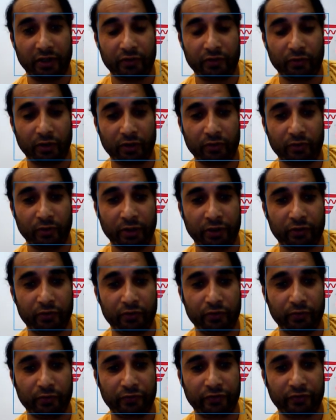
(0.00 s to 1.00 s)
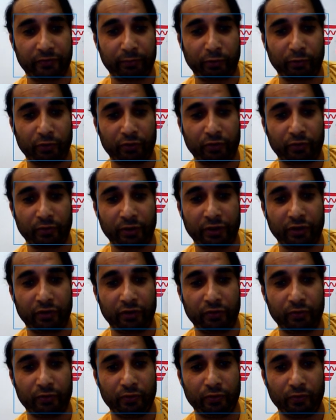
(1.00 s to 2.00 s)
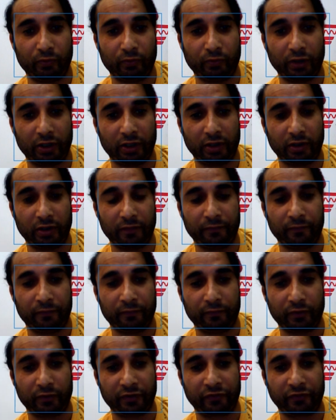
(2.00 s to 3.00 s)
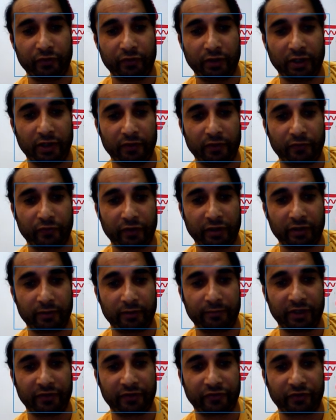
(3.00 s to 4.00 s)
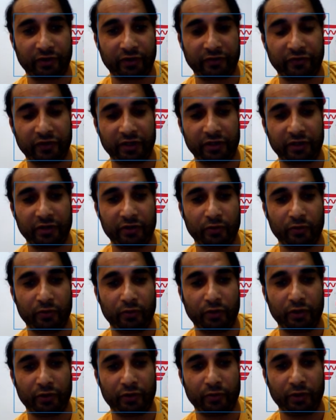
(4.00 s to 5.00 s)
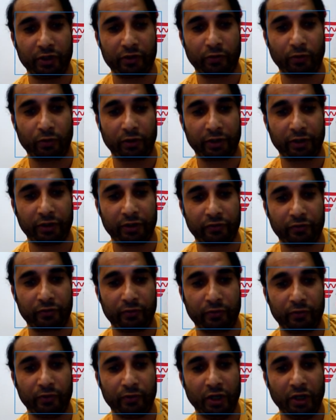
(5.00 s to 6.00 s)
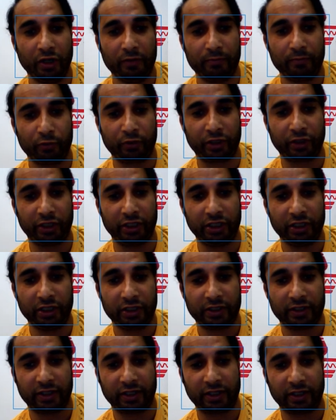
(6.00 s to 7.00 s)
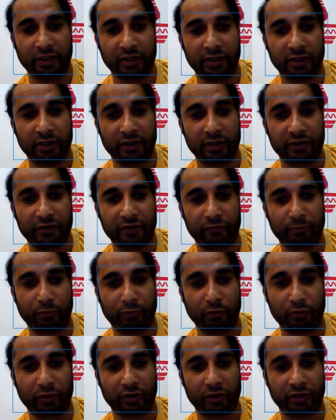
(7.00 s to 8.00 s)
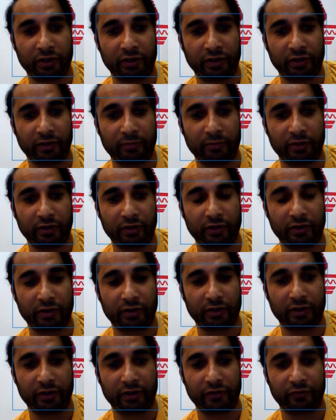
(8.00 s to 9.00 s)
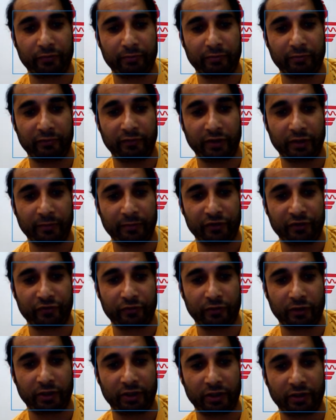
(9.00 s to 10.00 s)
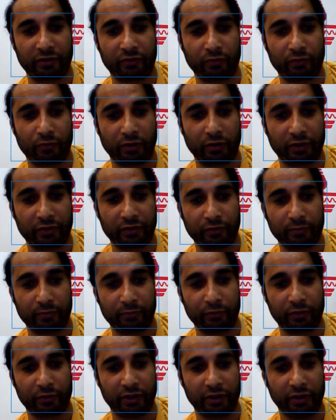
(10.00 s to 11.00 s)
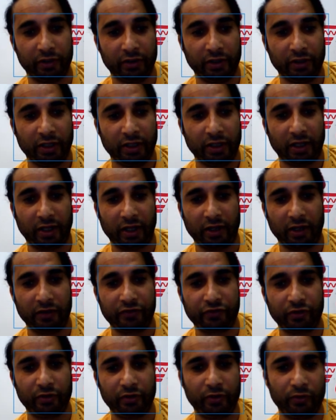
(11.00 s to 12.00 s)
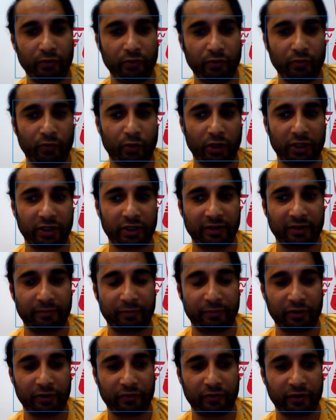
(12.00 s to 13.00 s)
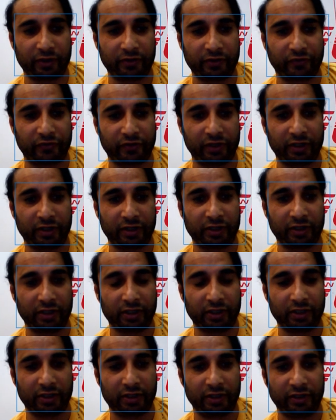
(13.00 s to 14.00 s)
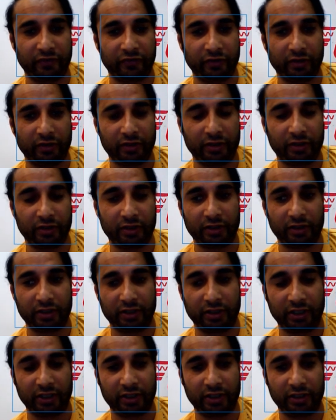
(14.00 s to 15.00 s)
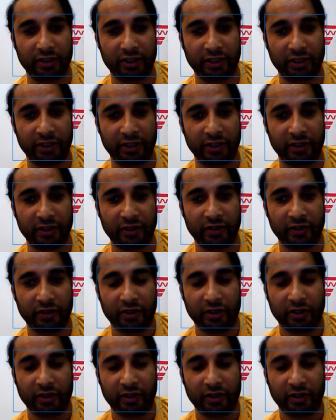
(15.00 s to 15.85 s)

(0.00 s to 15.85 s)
you are going to use this port 22 once you have set up the instance and you need to log in through PuTTY. Then this port number is very much required to log in through PuTTY. And I'll show you what IP address and DNA